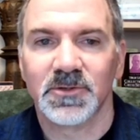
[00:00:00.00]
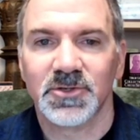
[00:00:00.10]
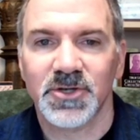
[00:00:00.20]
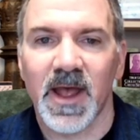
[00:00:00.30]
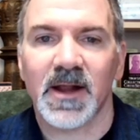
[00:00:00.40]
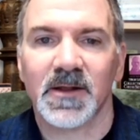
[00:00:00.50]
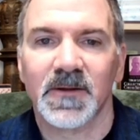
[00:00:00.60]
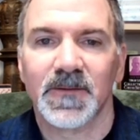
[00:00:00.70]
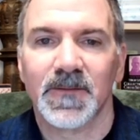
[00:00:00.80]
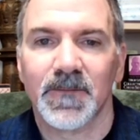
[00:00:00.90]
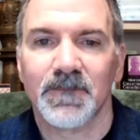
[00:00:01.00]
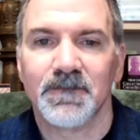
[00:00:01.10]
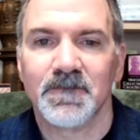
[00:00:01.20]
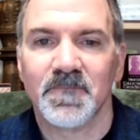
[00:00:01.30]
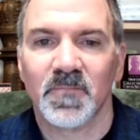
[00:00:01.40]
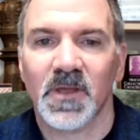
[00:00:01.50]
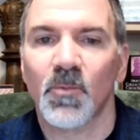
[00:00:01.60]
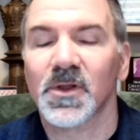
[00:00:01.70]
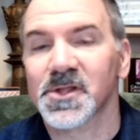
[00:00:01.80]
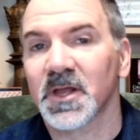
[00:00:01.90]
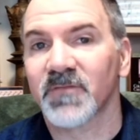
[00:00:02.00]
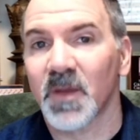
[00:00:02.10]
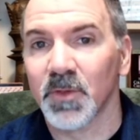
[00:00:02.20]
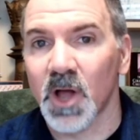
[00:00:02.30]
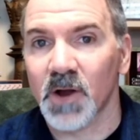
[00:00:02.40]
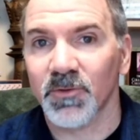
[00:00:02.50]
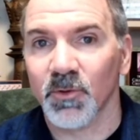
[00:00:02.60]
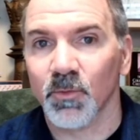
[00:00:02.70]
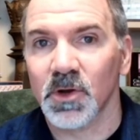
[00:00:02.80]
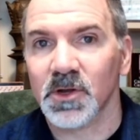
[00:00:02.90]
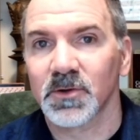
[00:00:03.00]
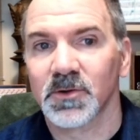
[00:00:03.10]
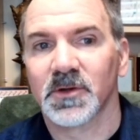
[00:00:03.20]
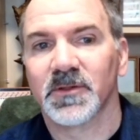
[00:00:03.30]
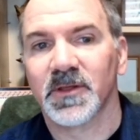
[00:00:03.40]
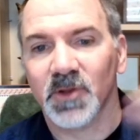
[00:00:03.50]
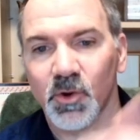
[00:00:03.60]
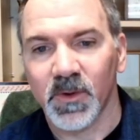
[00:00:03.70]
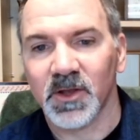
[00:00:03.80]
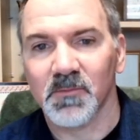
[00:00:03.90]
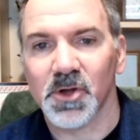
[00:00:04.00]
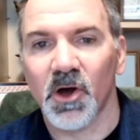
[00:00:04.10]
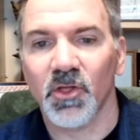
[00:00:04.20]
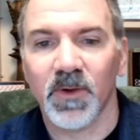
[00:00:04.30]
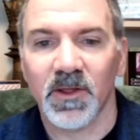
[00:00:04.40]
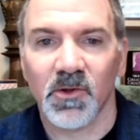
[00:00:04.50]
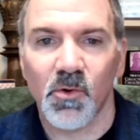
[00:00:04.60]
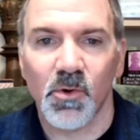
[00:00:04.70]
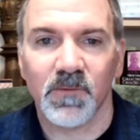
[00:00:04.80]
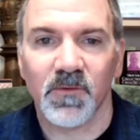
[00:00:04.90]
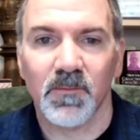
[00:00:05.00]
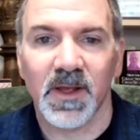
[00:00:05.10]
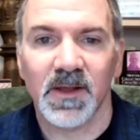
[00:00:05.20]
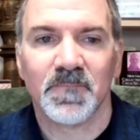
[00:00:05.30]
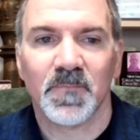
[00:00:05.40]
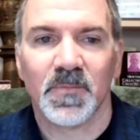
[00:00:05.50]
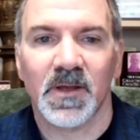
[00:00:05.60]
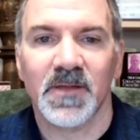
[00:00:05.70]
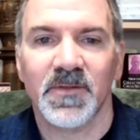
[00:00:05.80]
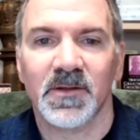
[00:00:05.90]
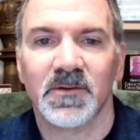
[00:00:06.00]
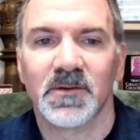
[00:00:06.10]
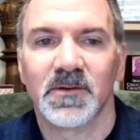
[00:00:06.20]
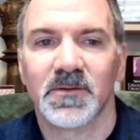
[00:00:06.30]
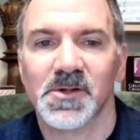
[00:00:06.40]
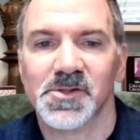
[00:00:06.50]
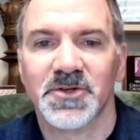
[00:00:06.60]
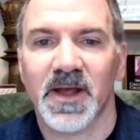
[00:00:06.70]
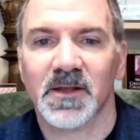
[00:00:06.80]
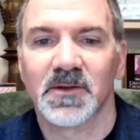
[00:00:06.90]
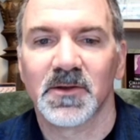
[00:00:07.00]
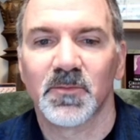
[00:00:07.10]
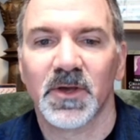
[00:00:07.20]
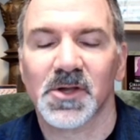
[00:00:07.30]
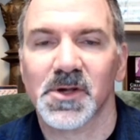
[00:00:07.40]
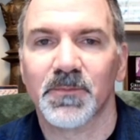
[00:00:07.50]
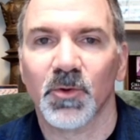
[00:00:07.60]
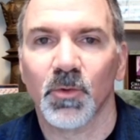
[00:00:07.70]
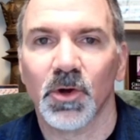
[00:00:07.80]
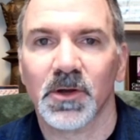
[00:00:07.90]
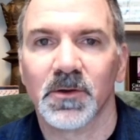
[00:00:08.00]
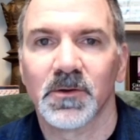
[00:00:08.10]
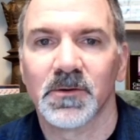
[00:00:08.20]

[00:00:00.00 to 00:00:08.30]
check. And once again, if they block with a rook, then the queen comes all the way to the corner for mate, and then this check picks up the rook.